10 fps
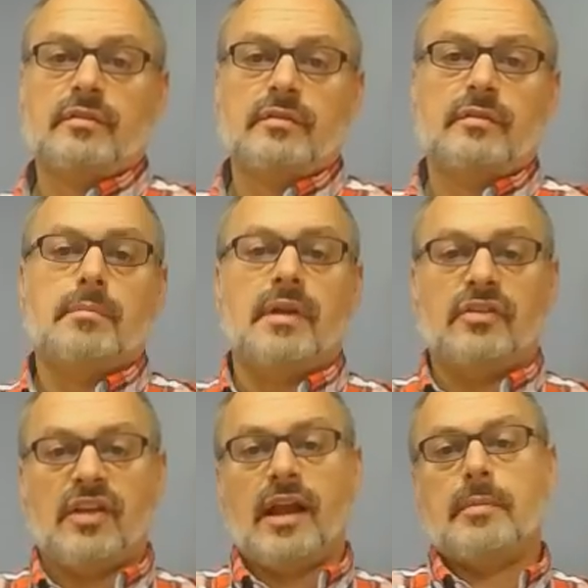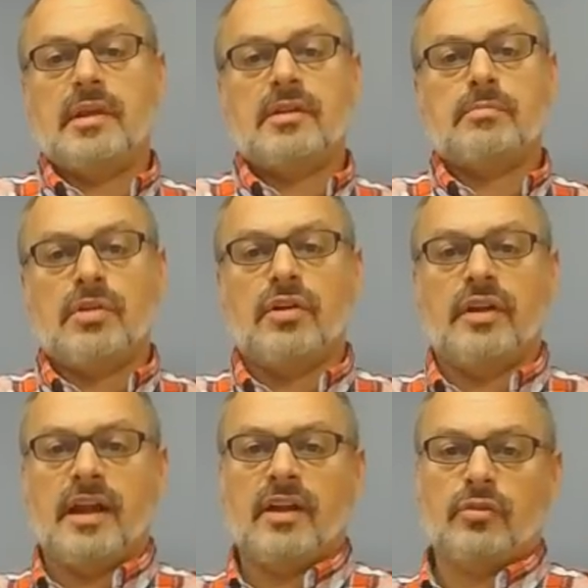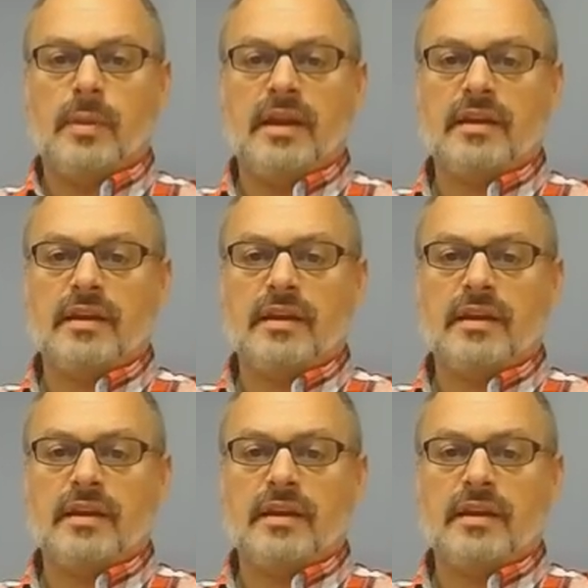but it's got to be purely cosmetic.